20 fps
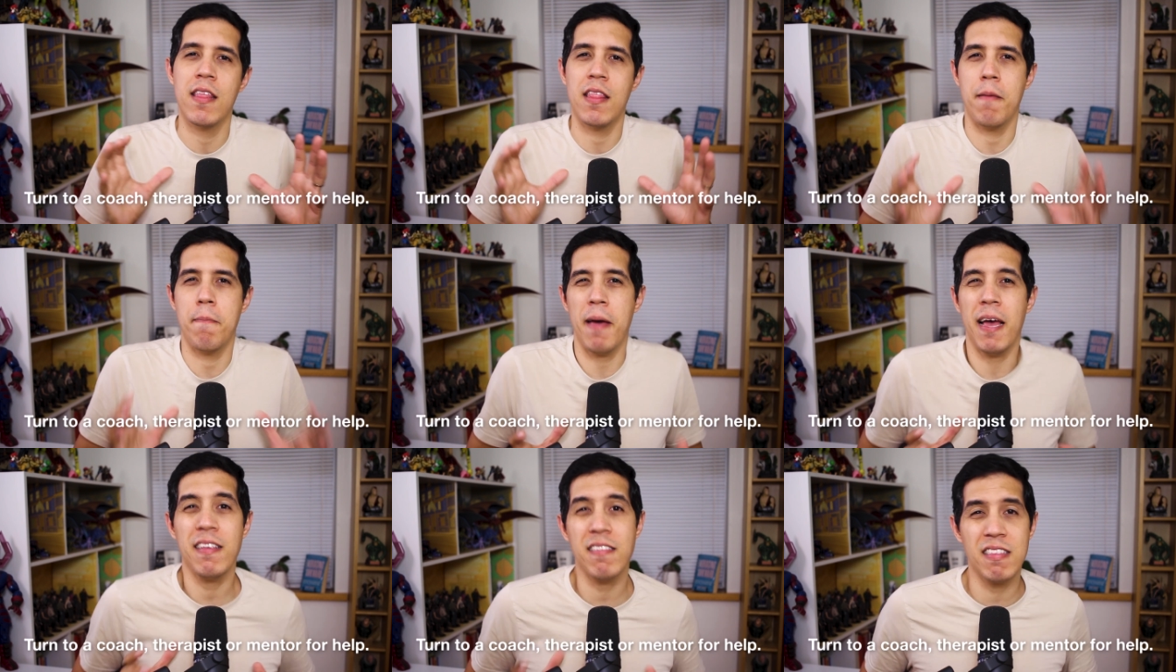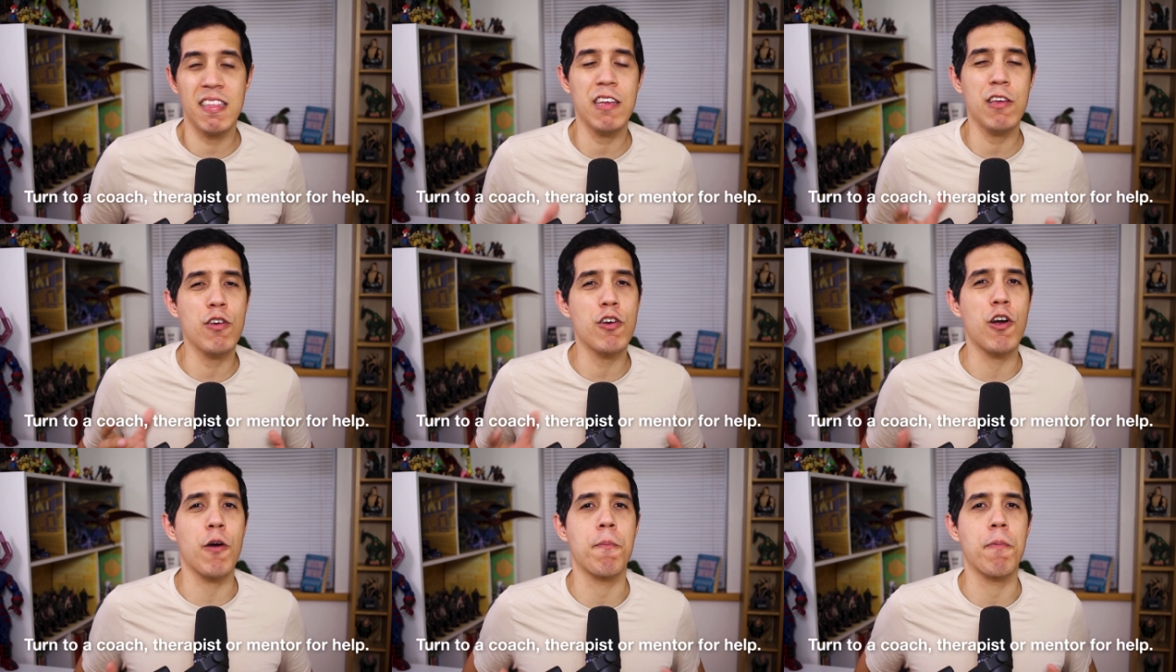the best thing
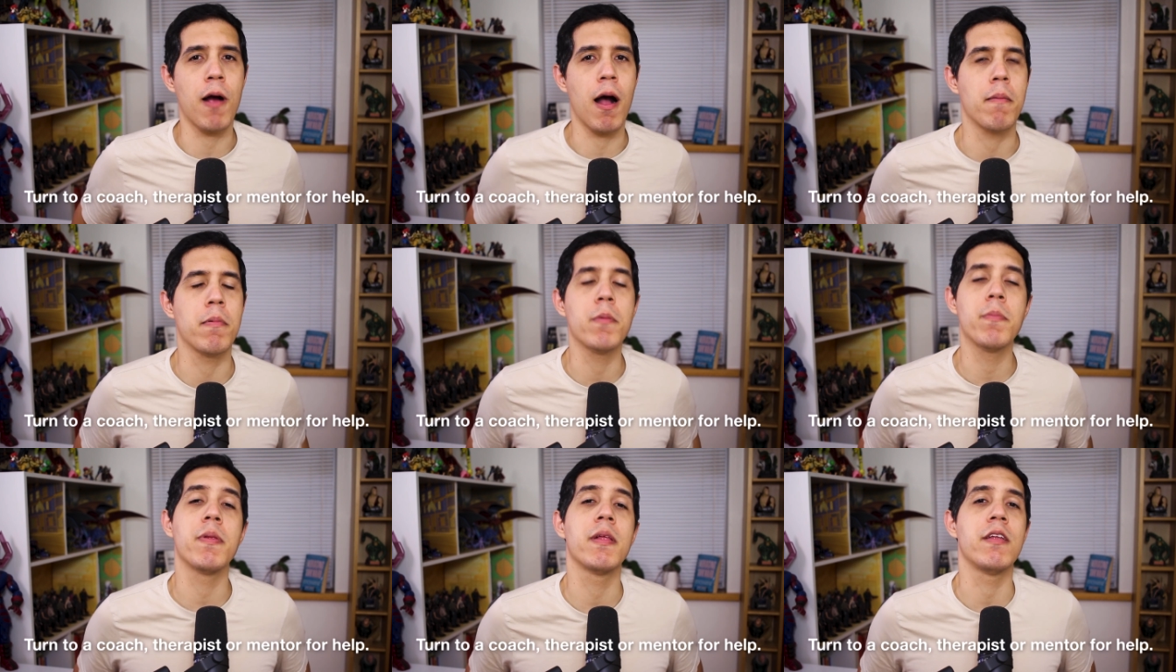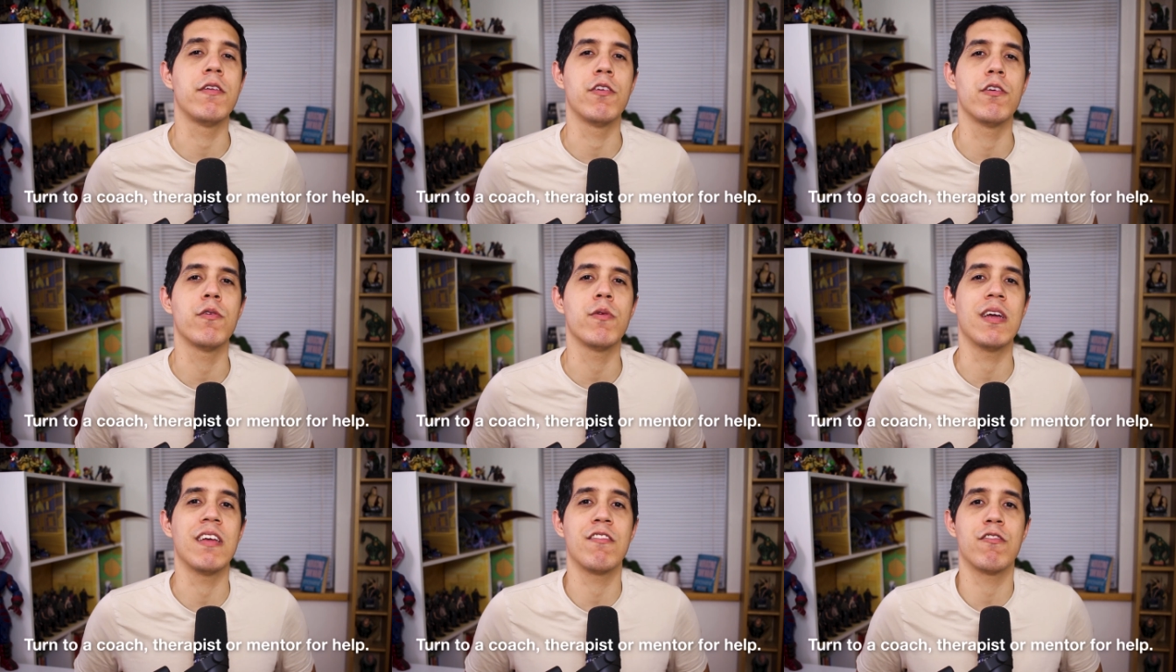you could probably
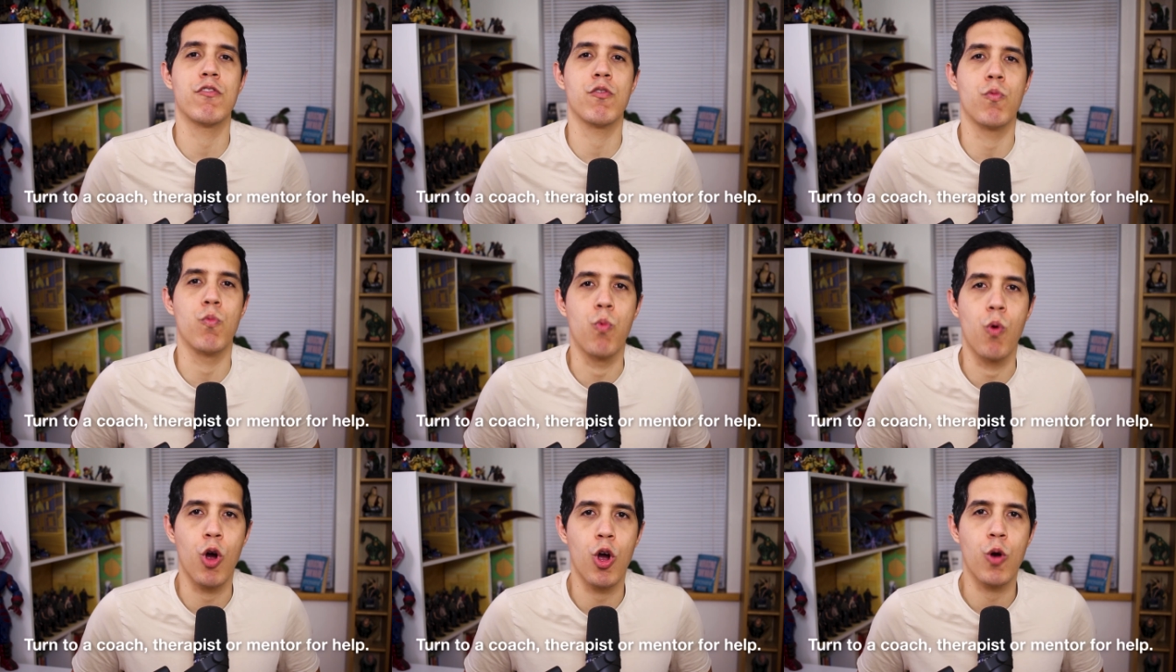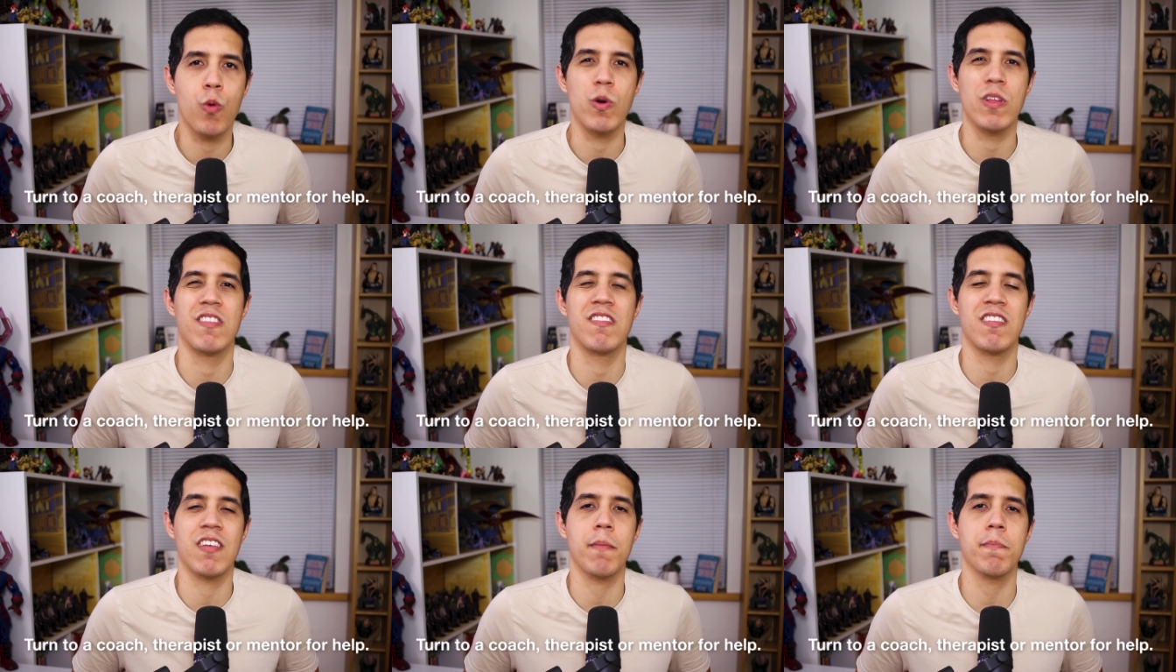do is to work
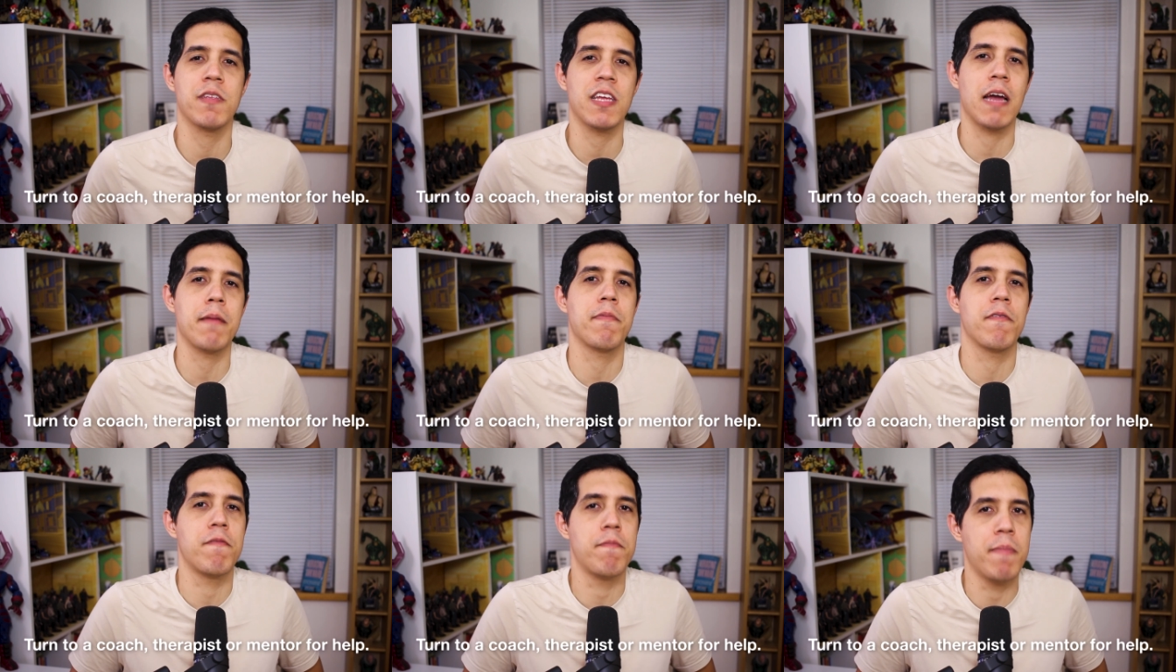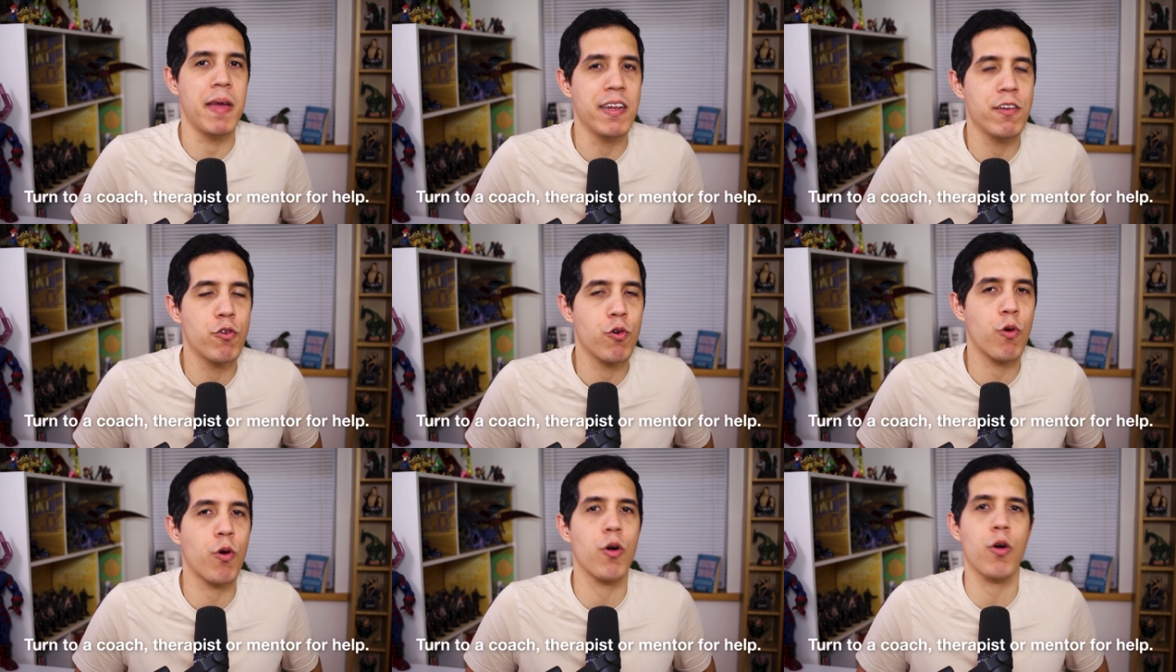with some type of
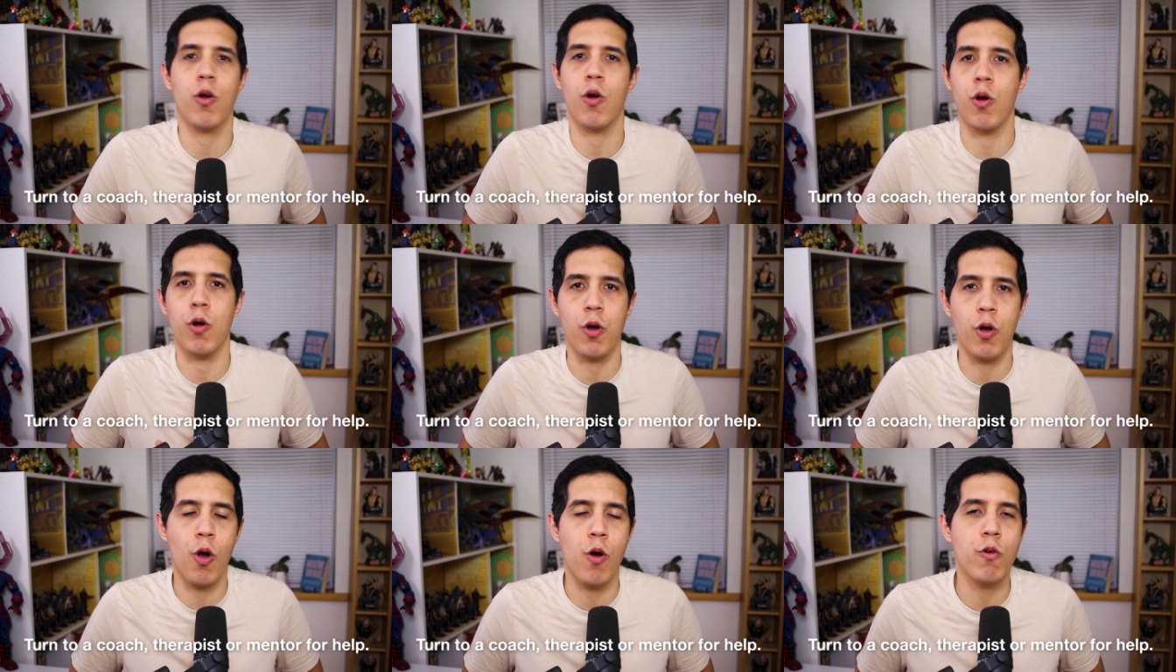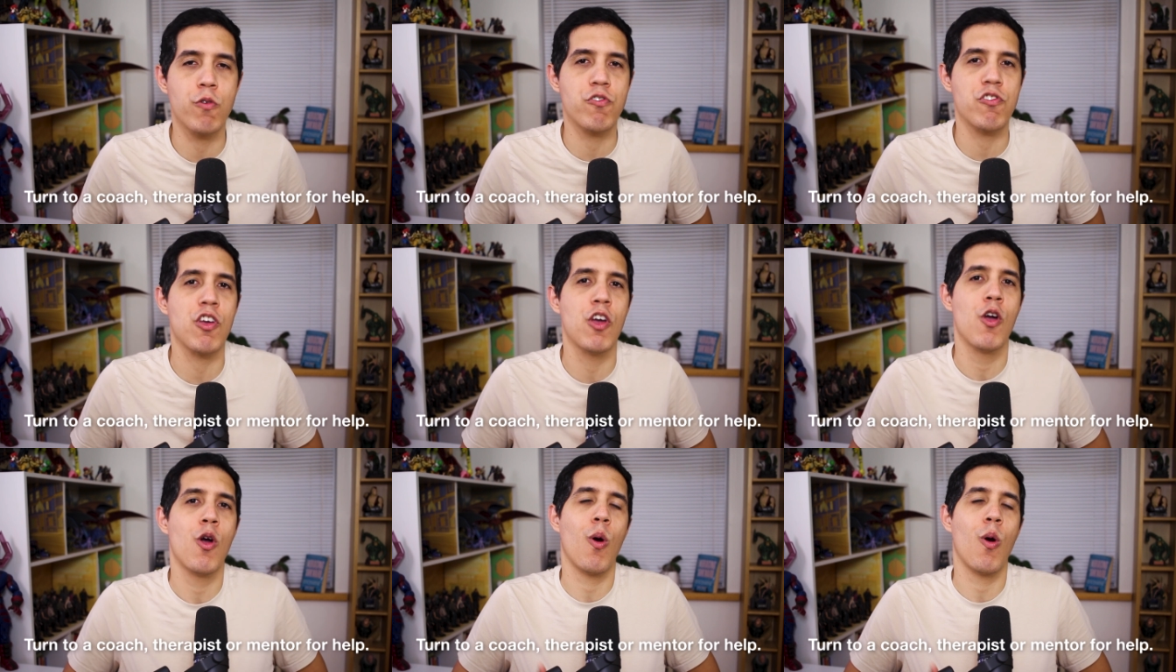mentor or coach